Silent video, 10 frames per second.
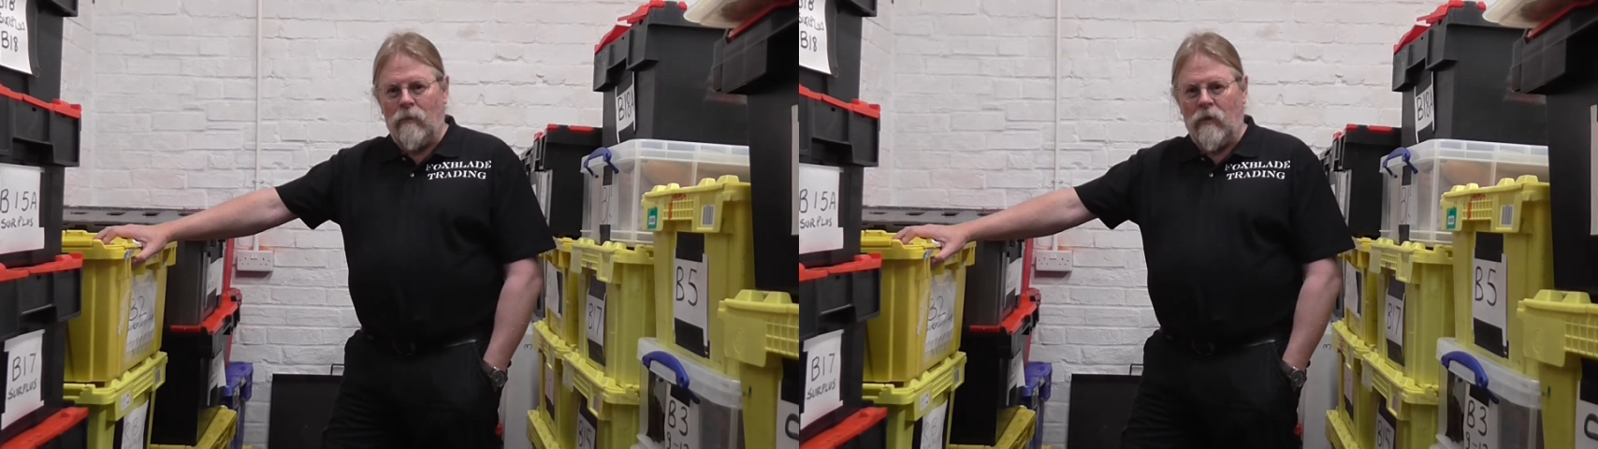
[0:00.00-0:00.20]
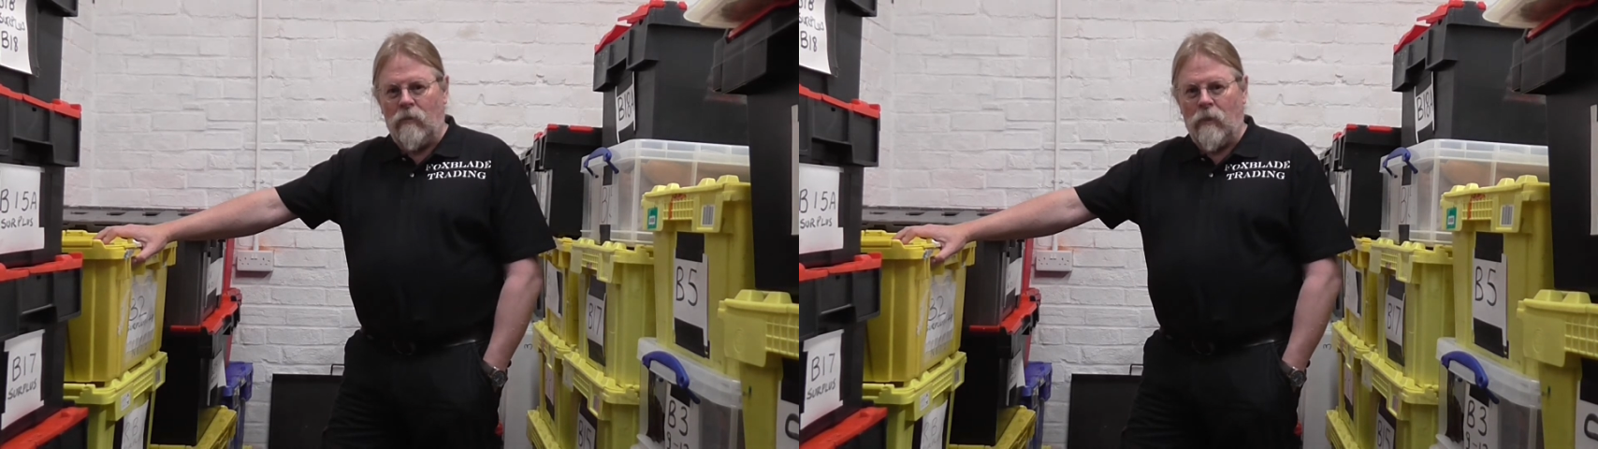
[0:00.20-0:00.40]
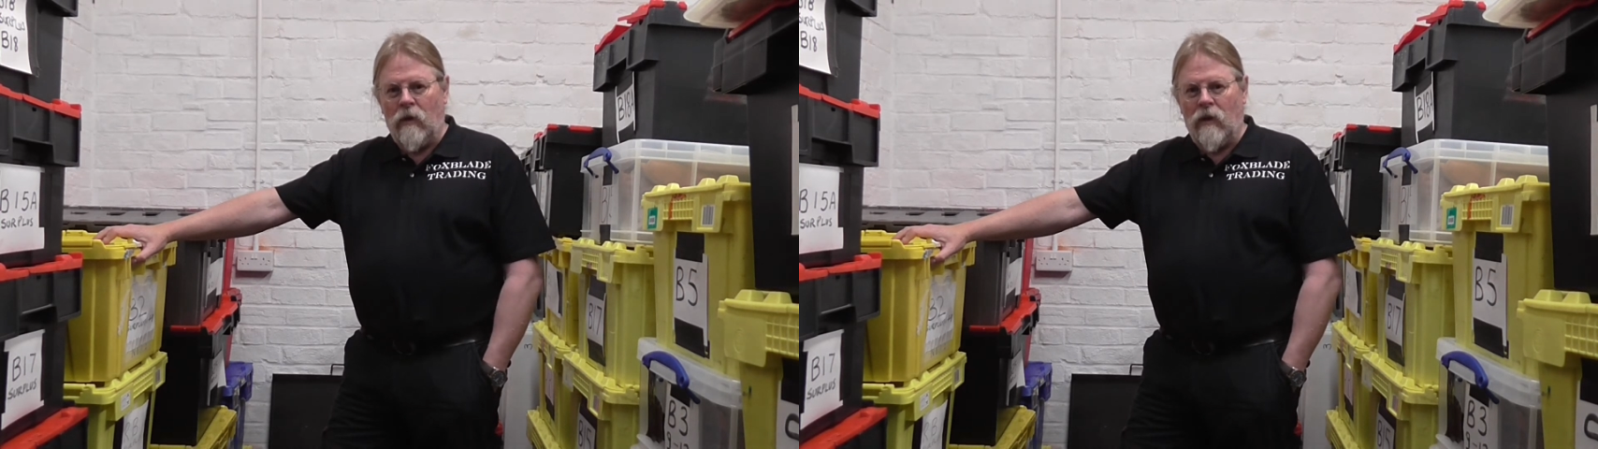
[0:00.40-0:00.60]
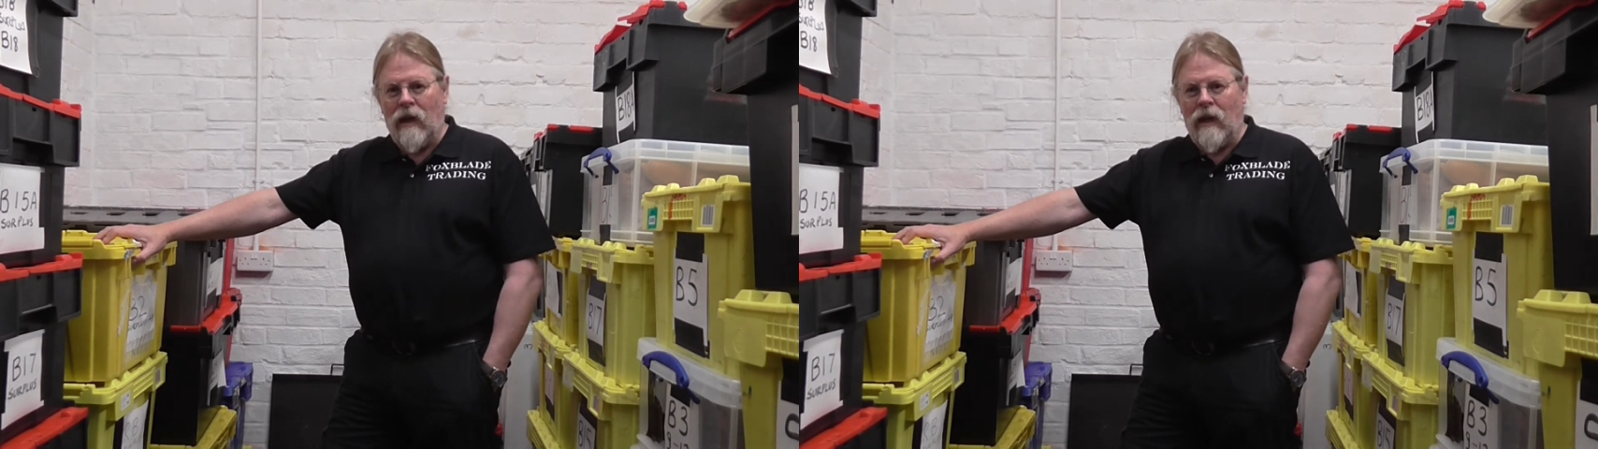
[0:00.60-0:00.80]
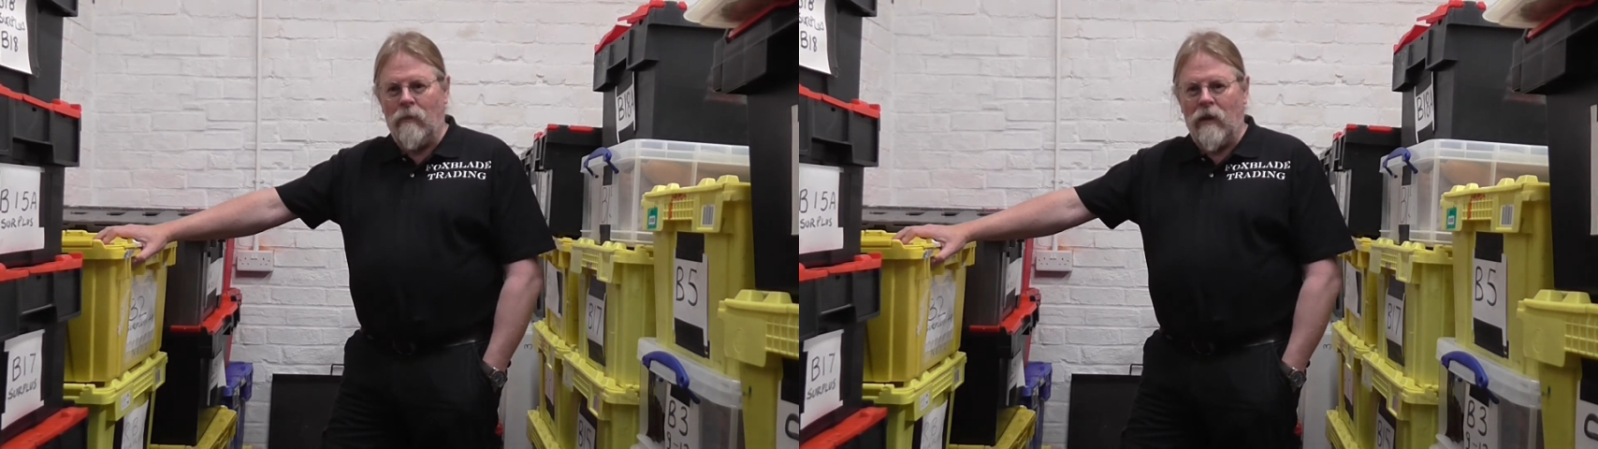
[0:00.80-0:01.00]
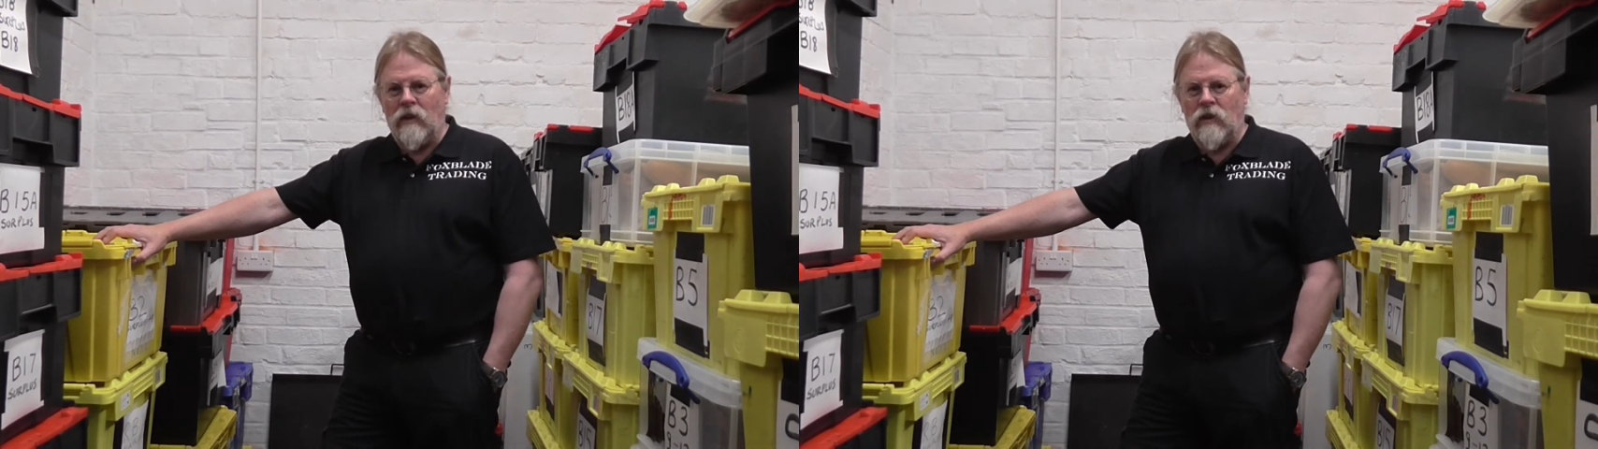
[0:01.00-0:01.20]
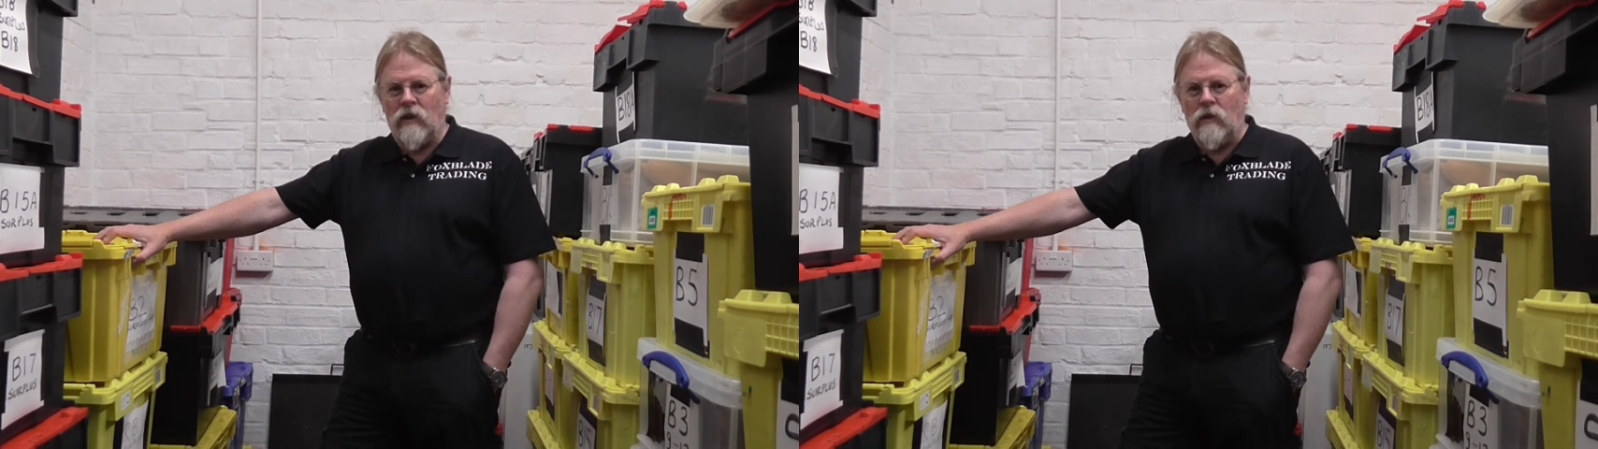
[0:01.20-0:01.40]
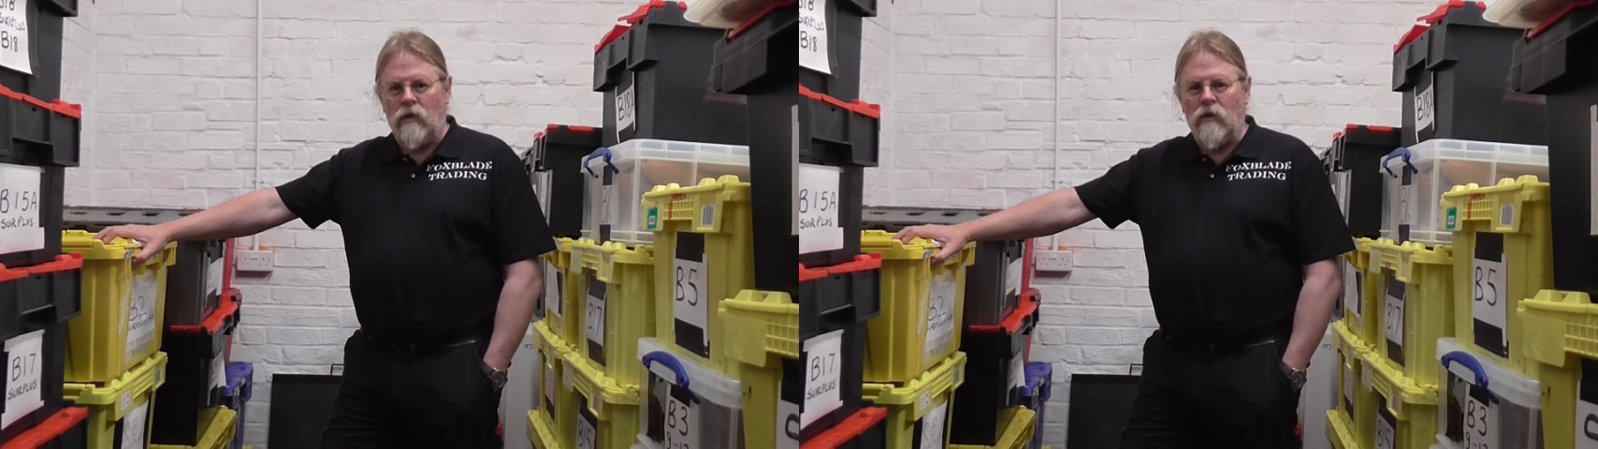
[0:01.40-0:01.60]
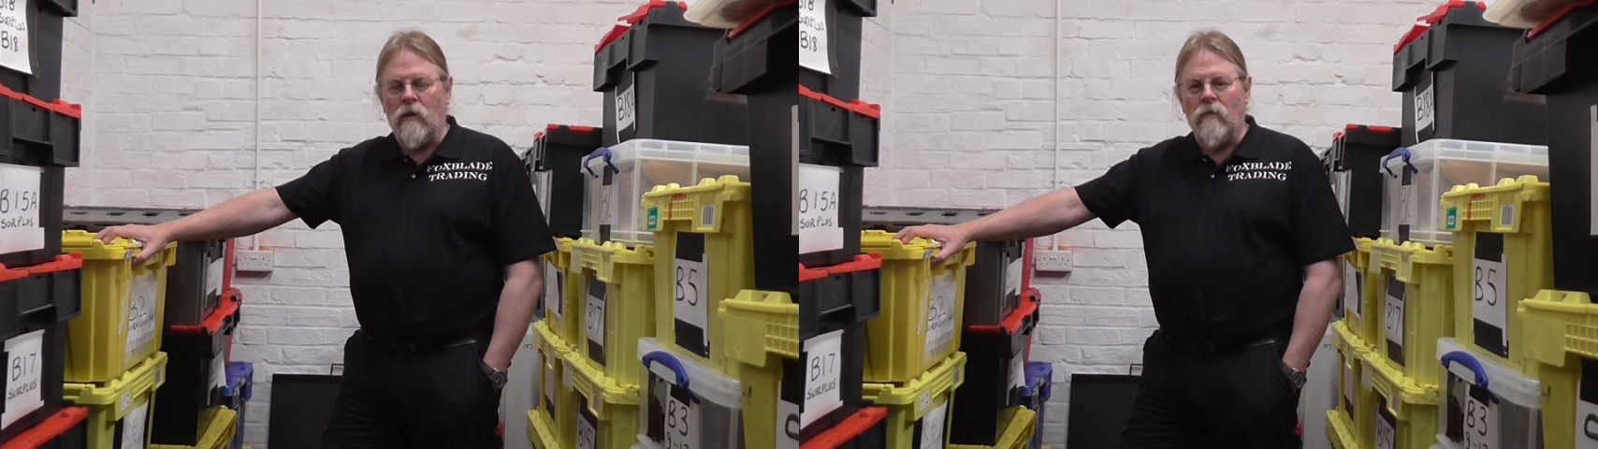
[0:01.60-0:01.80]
bespoke handmade shoes.